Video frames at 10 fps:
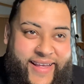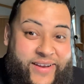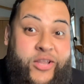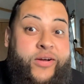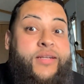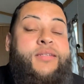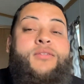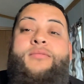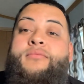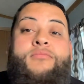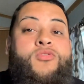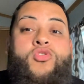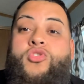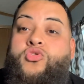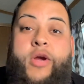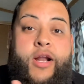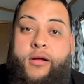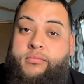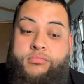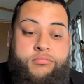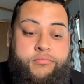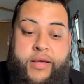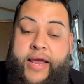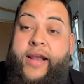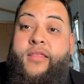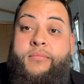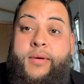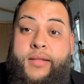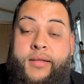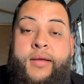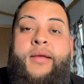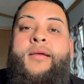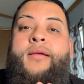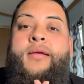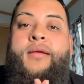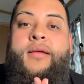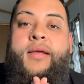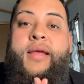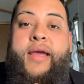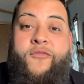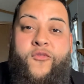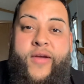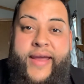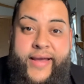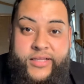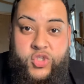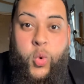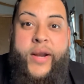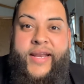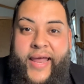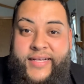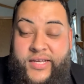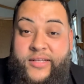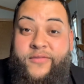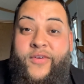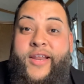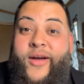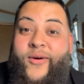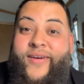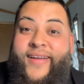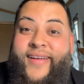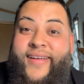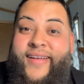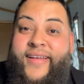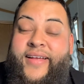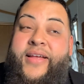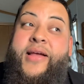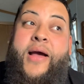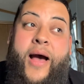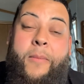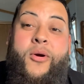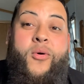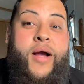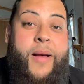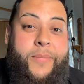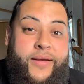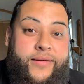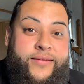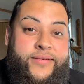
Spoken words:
Look, straight up, by the end of the month, if we get 20 likes on this video, I'm gonna go copy it.